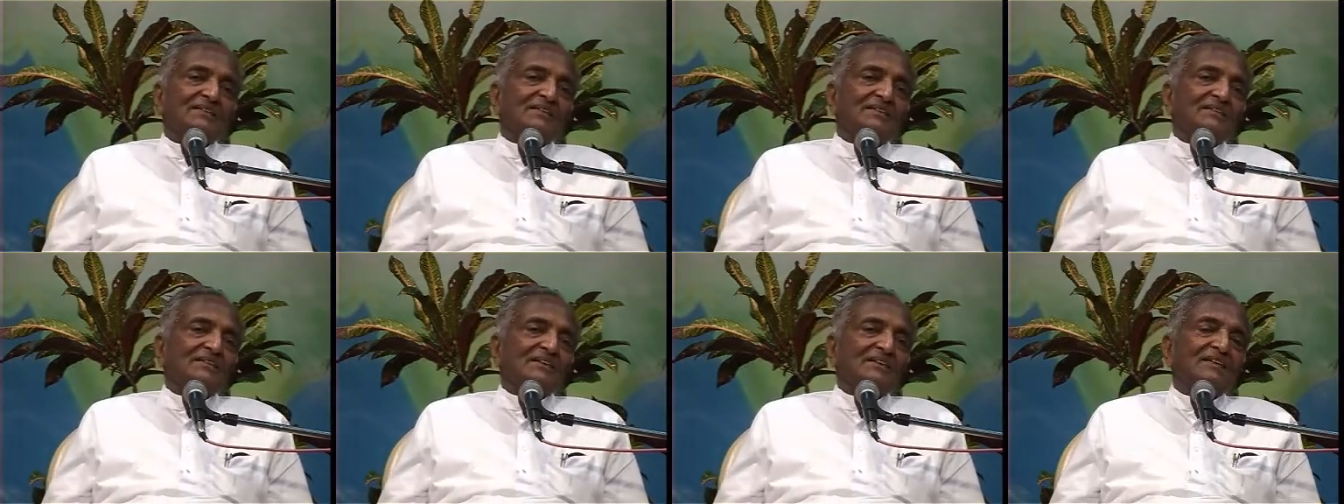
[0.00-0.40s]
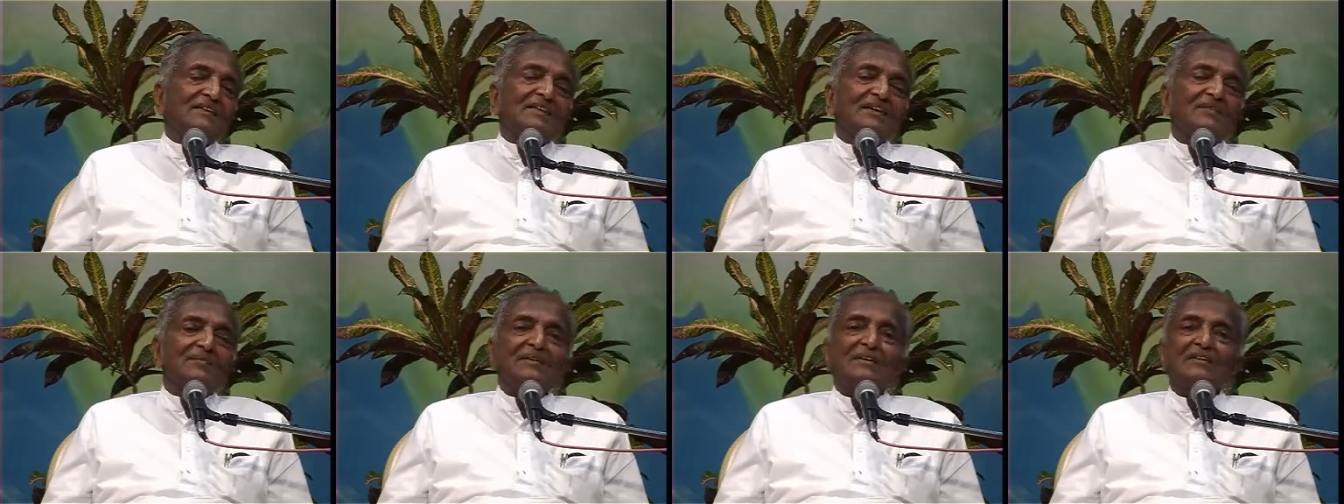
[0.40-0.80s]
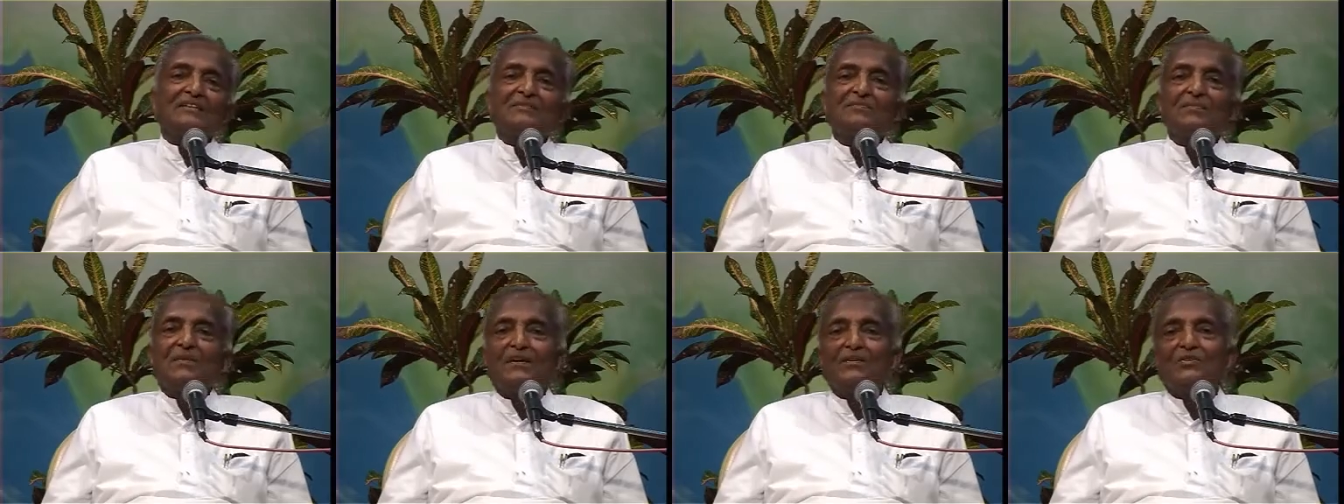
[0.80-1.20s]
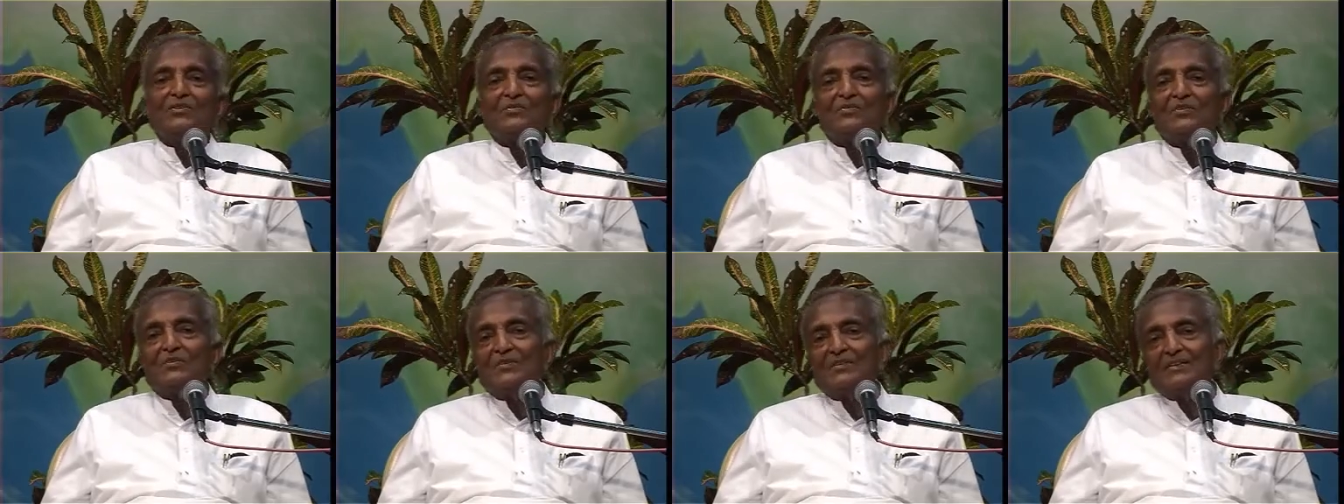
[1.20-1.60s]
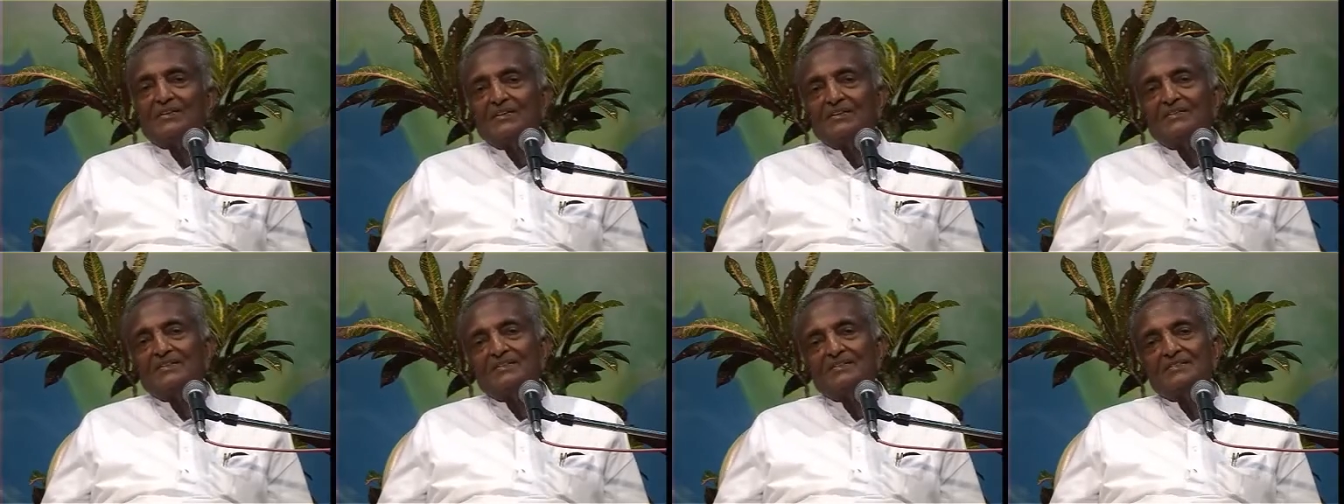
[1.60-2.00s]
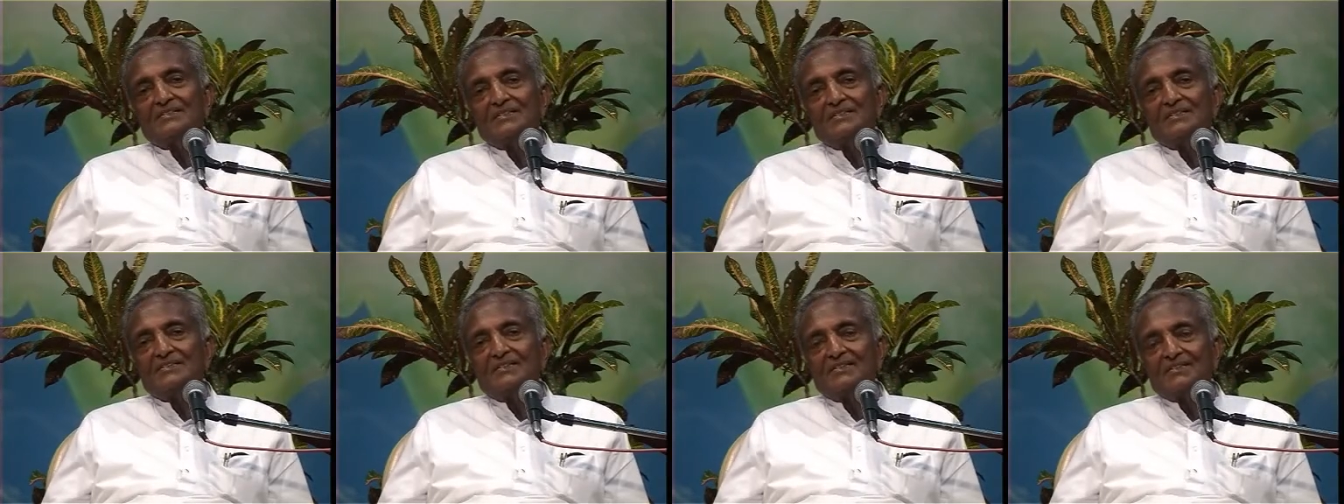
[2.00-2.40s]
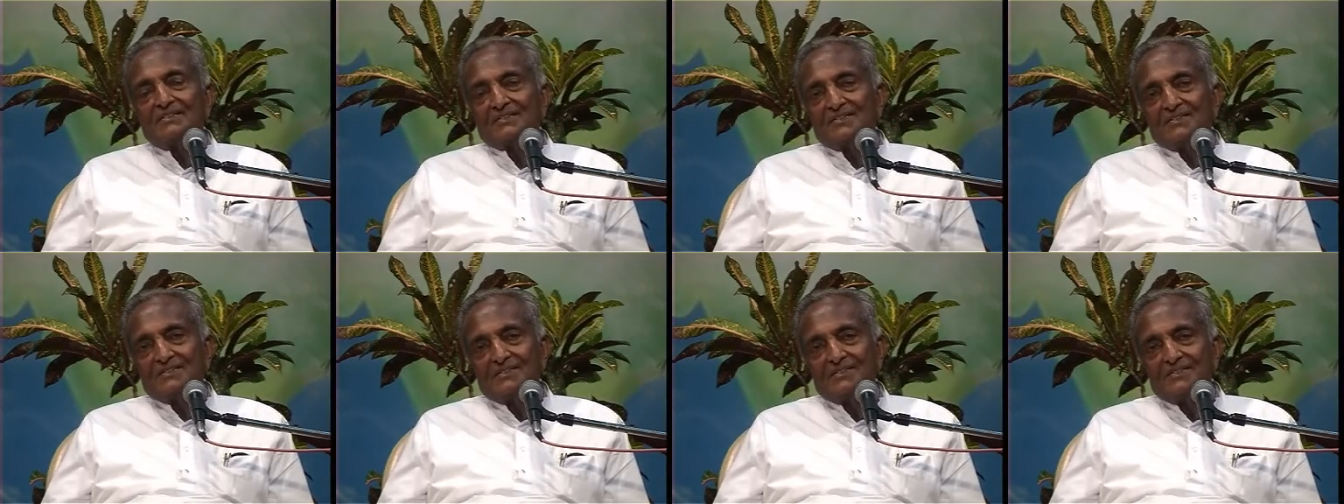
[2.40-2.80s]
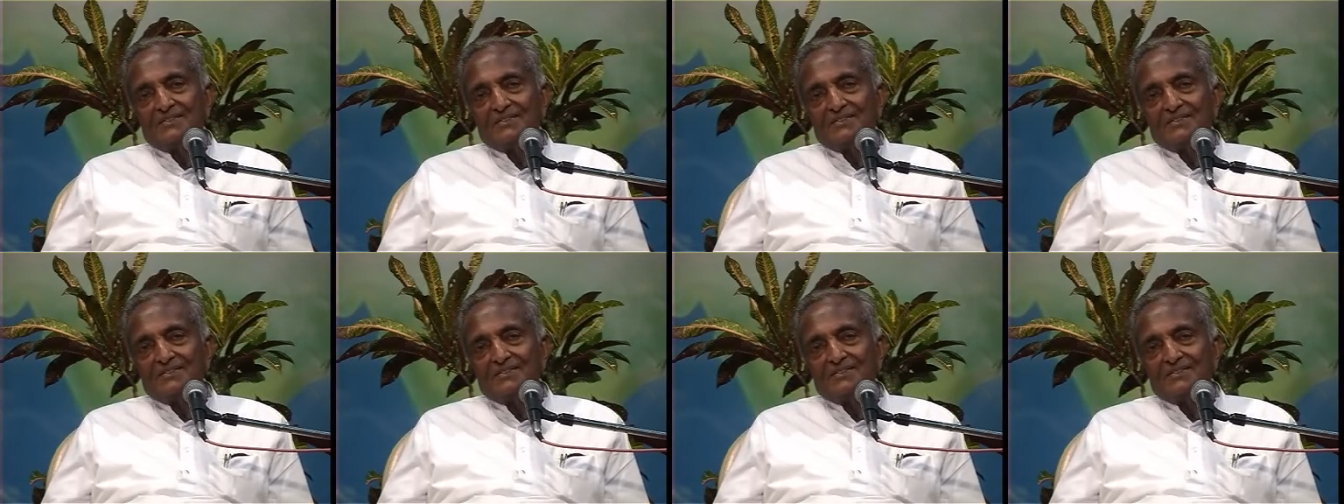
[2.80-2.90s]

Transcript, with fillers: that drama as part of our English literature.